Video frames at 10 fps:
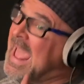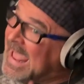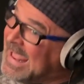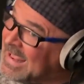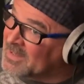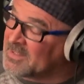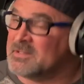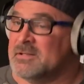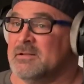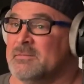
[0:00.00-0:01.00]
And
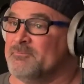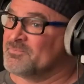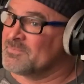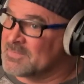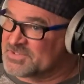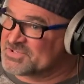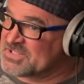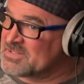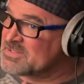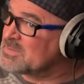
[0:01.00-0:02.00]
to see
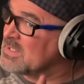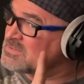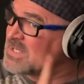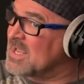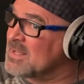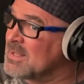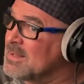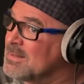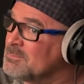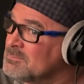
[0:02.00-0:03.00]
that it's A